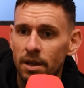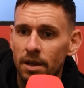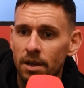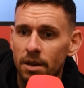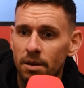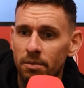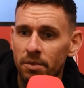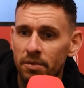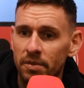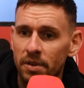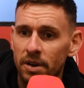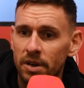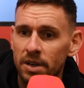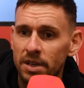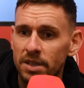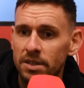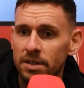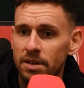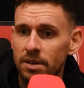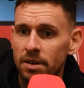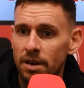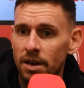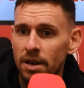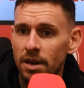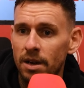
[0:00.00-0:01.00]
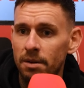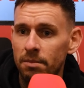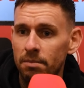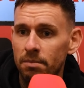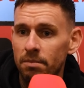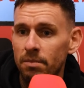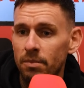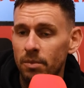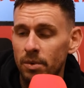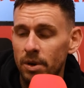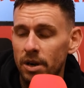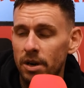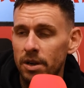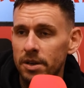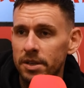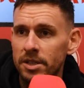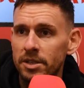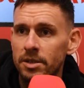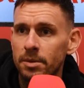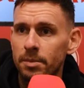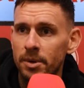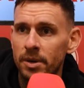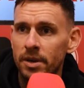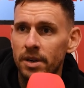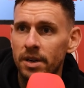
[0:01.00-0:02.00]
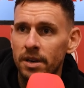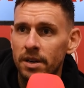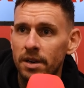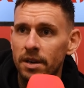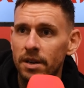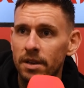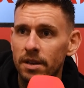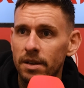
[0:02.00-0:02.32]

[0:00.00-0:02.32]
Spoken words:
We've dug in tonight, and we are disappointed.